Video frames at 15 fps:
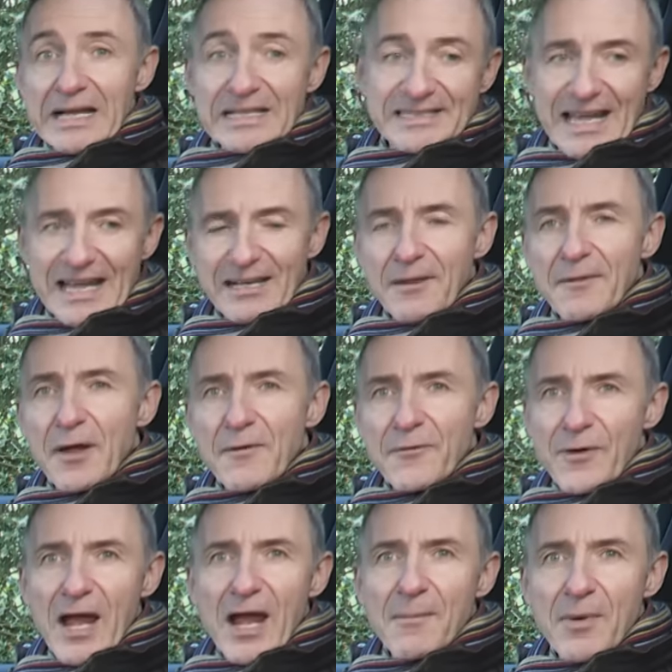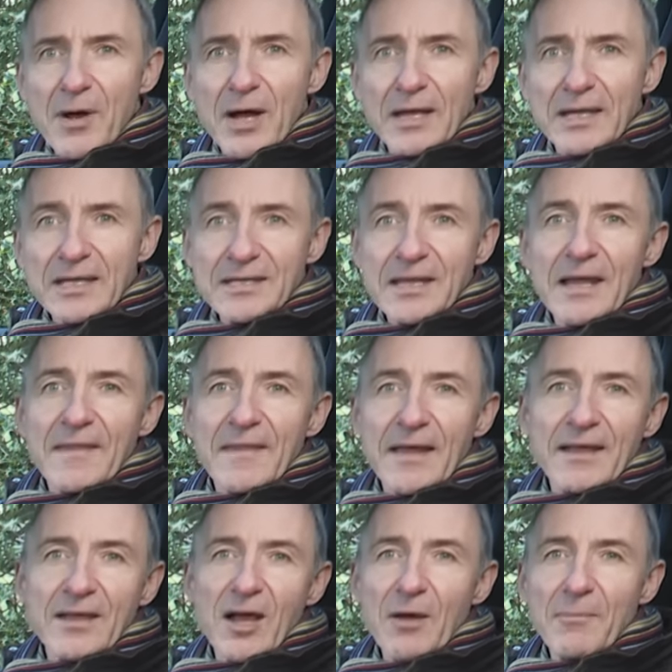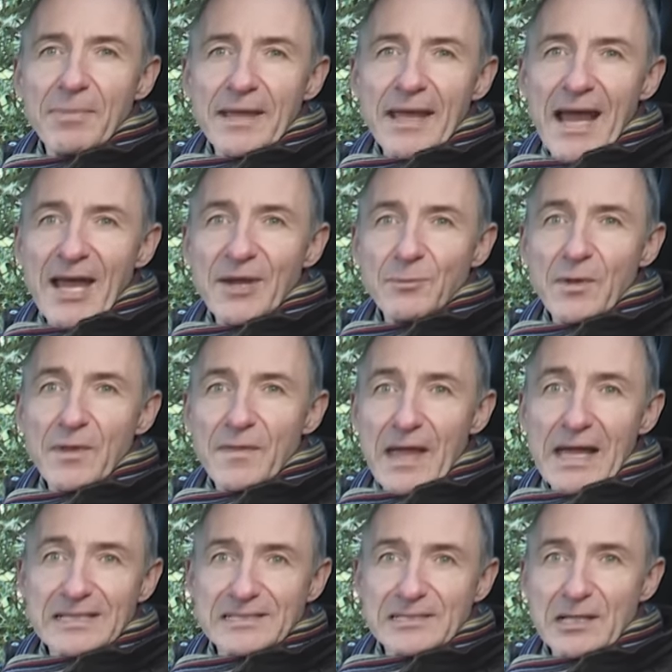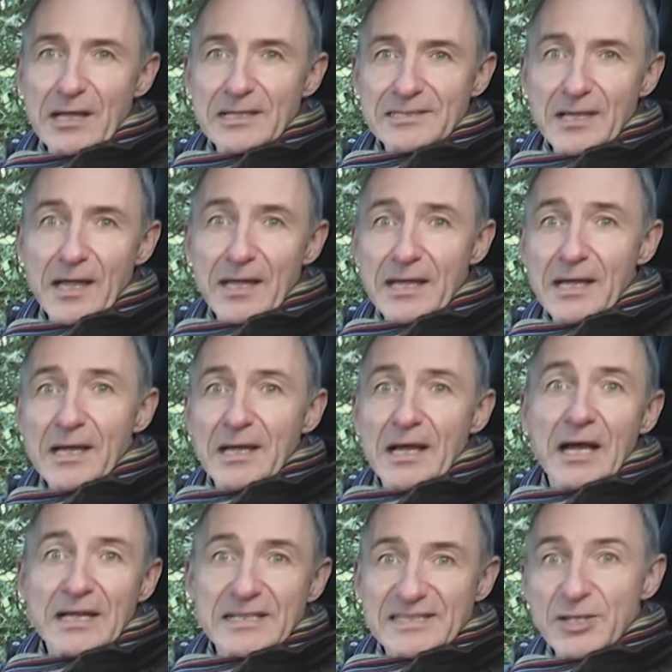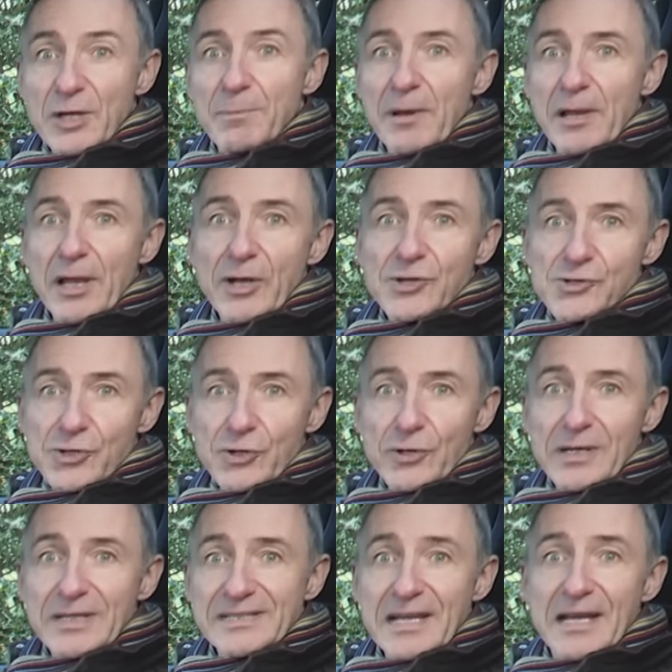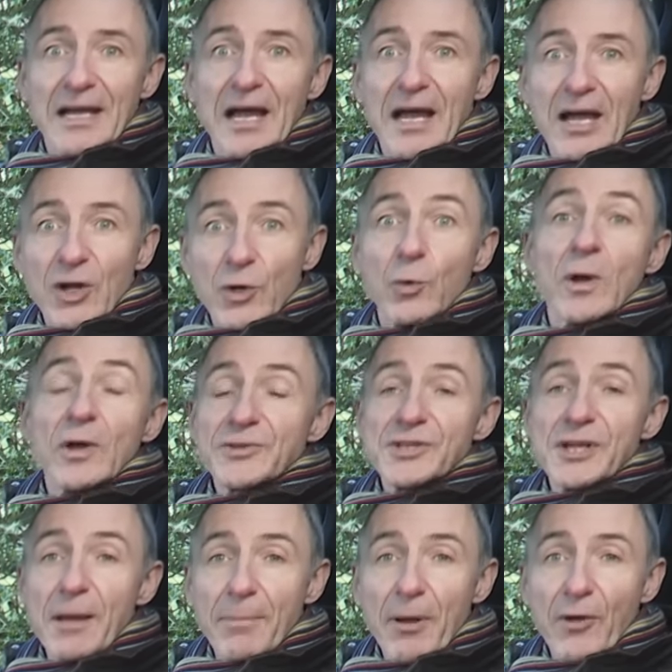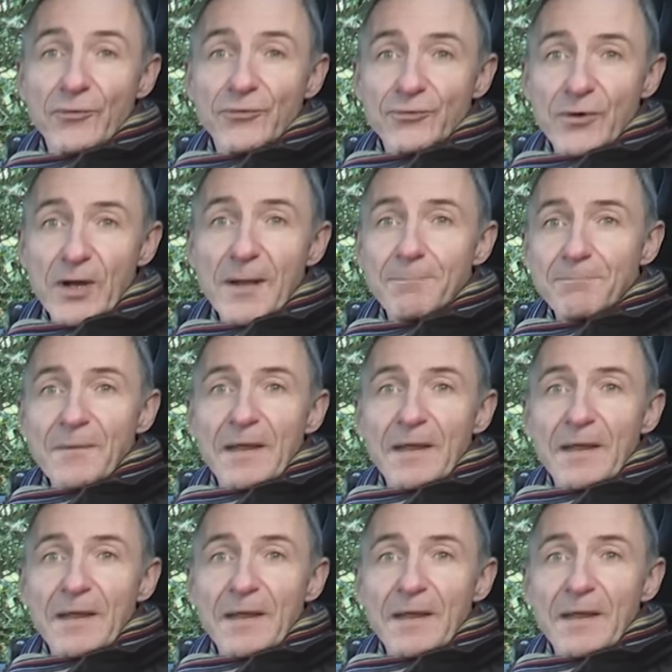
Sadly, though, for our market, they can't be had with S-Class-like super luxurious quilted upholstery.